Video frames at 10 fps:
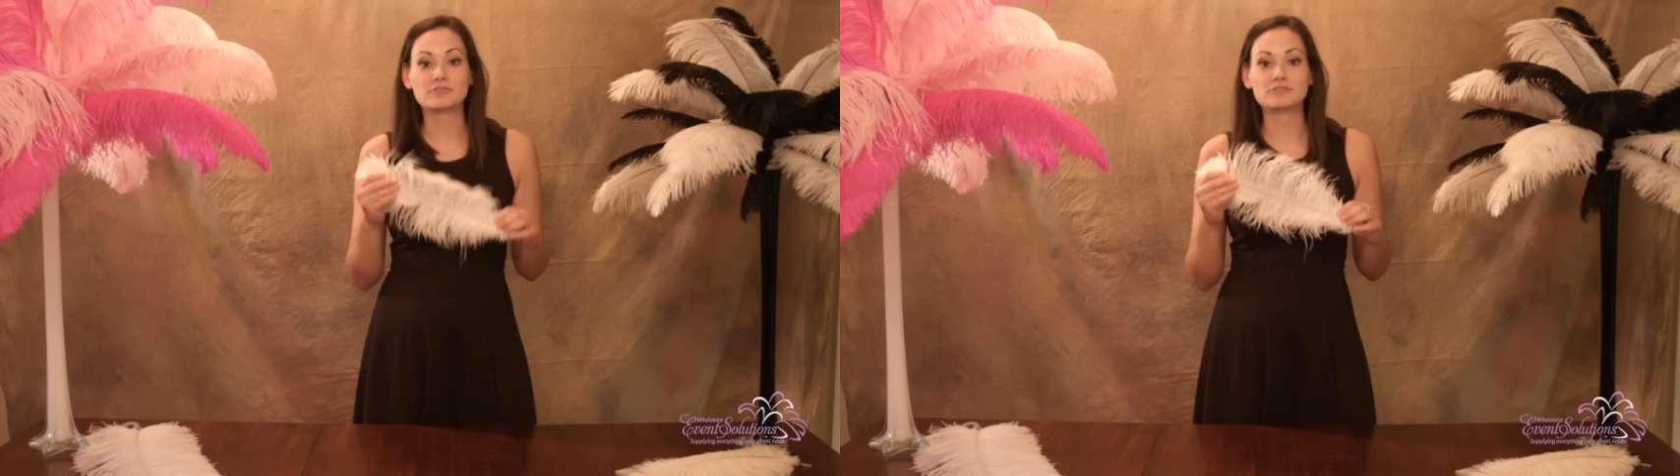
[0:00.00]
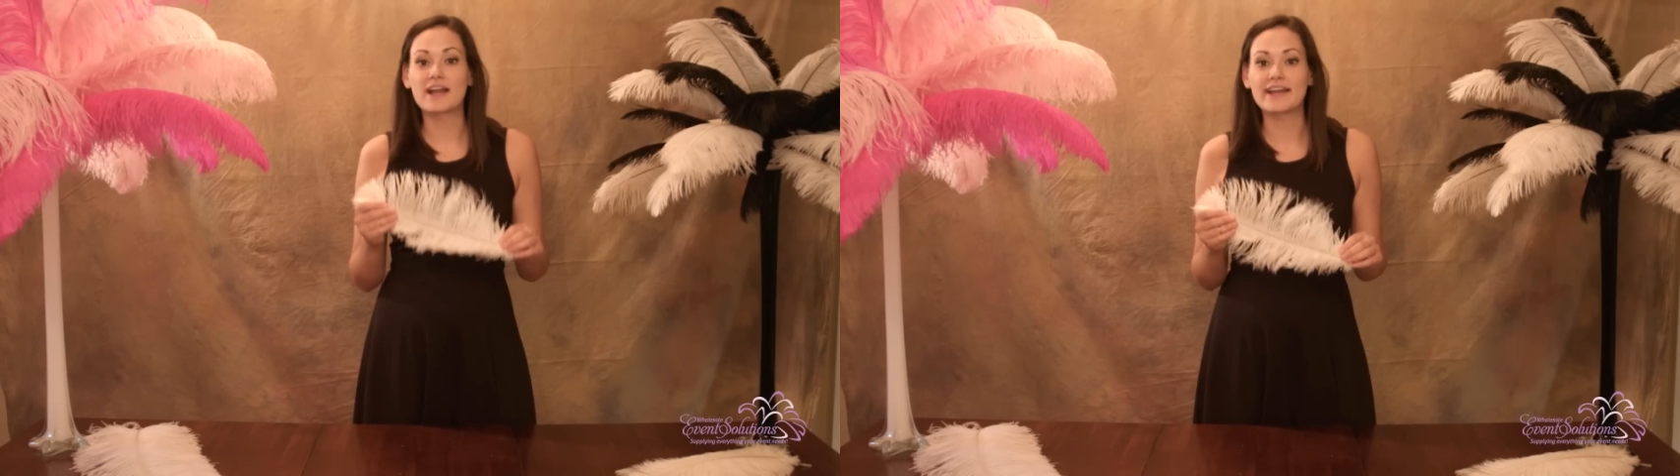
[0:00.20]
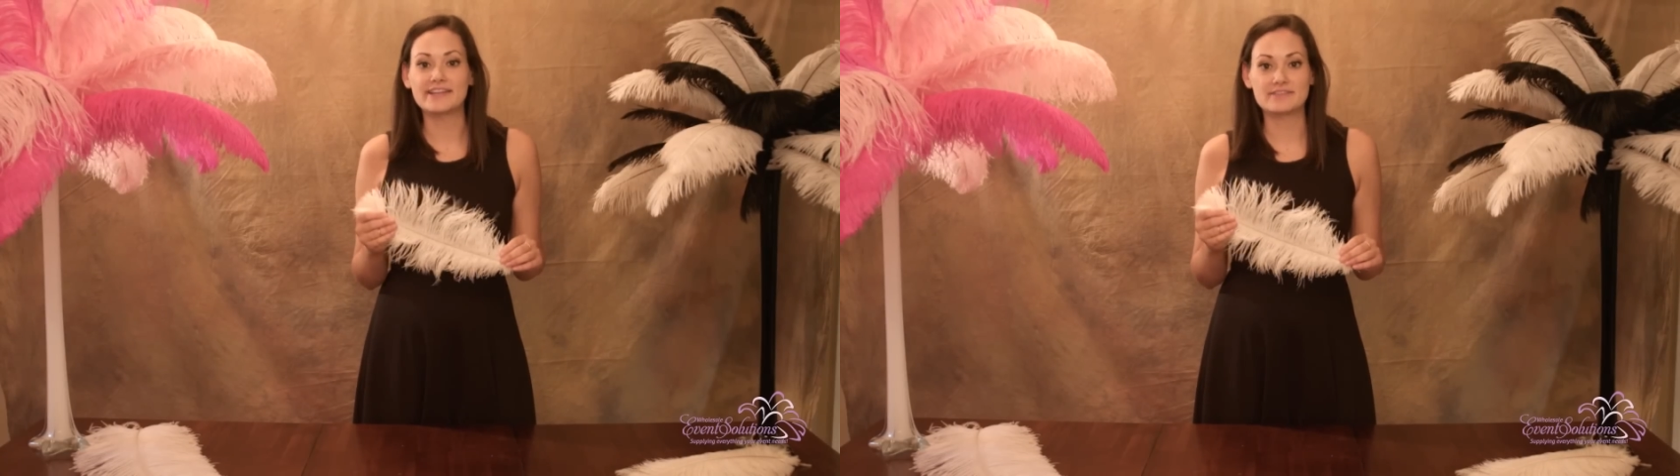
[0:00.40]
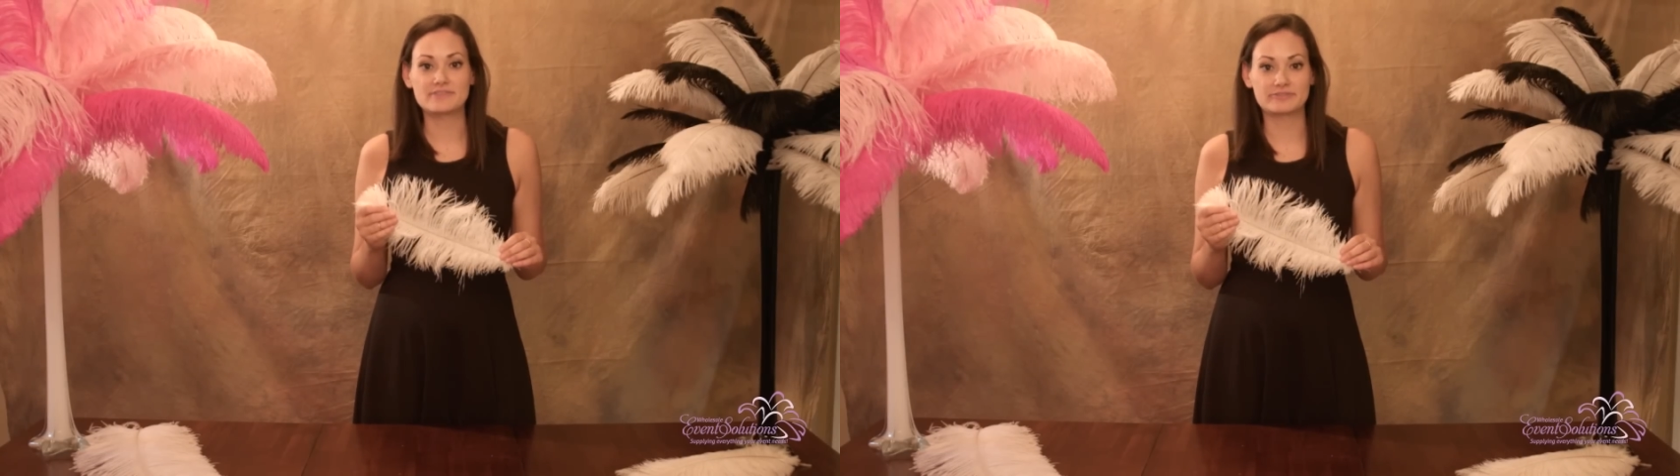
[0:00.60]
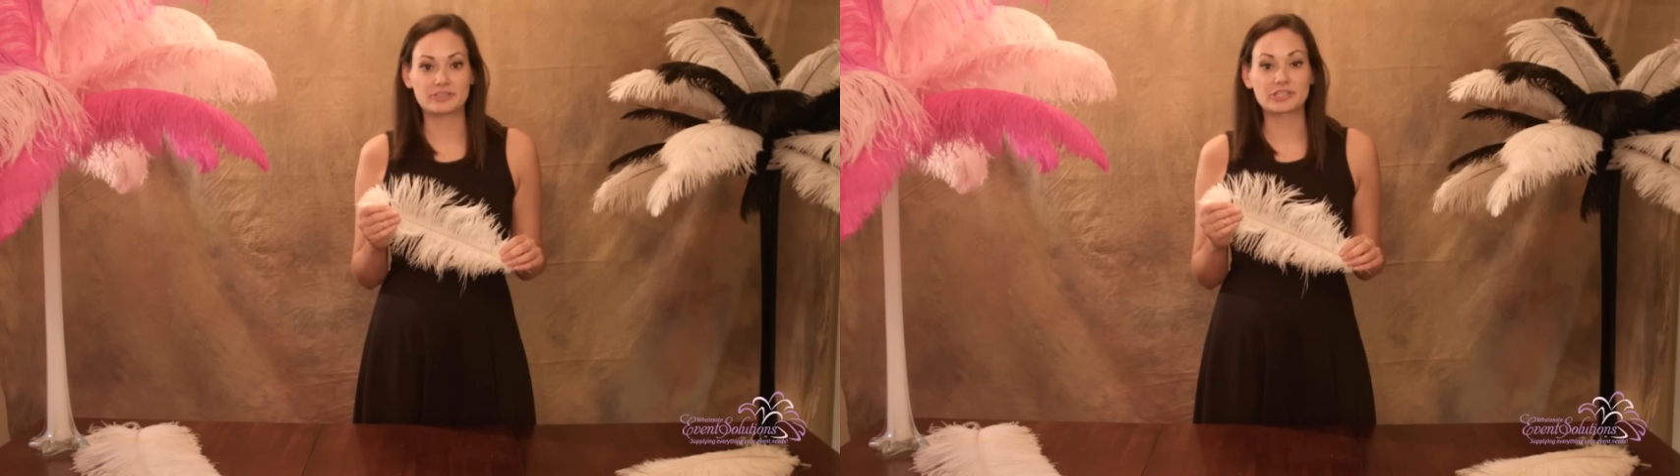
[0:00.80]
variety of
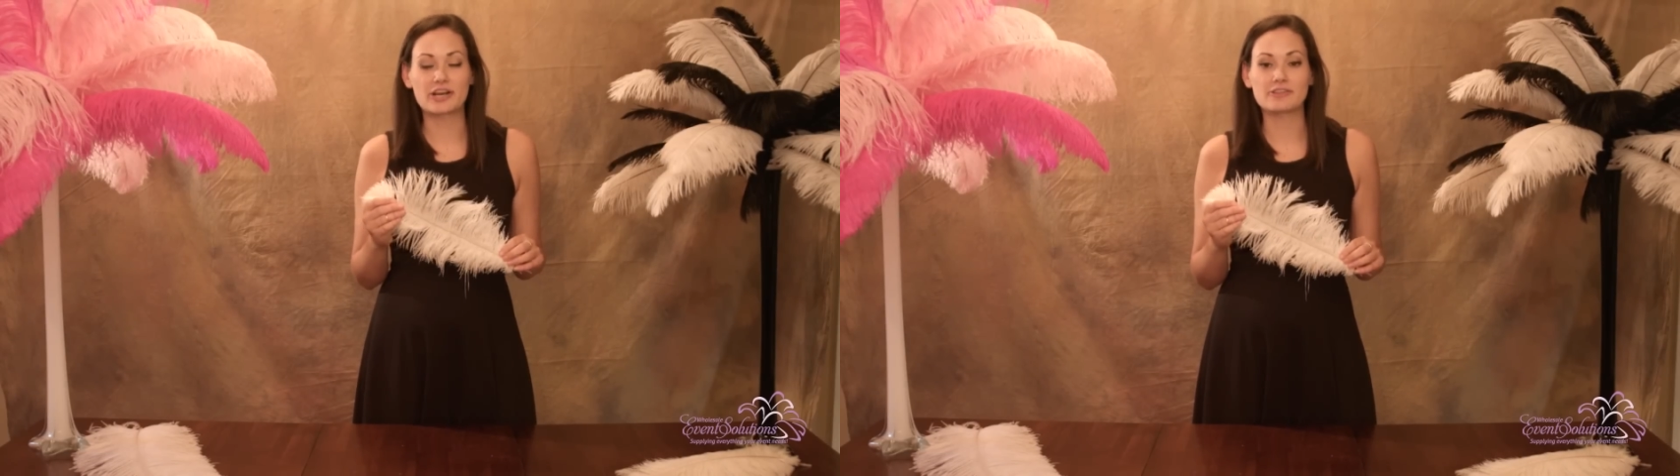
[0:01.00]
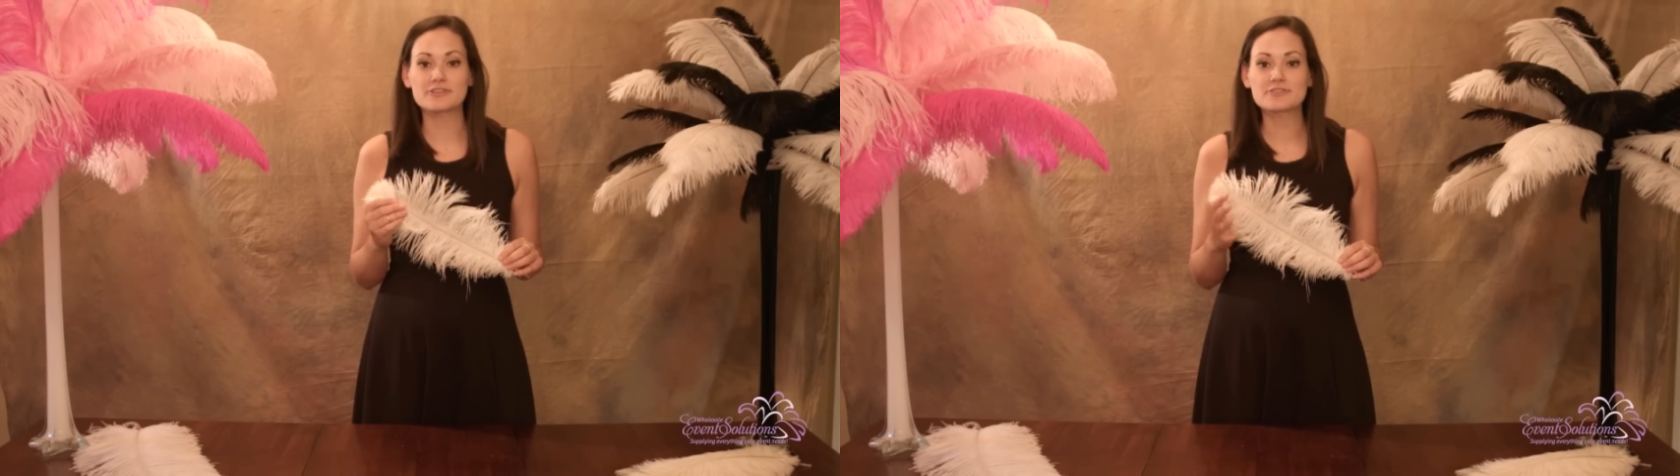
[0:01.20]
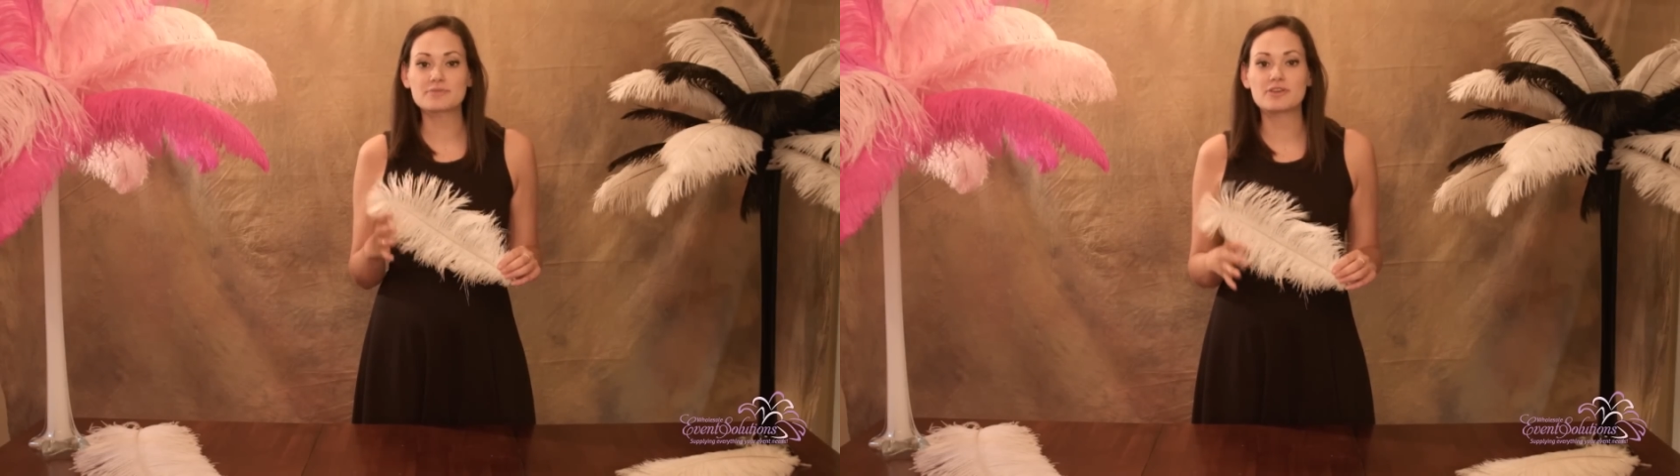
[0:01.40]
different colors,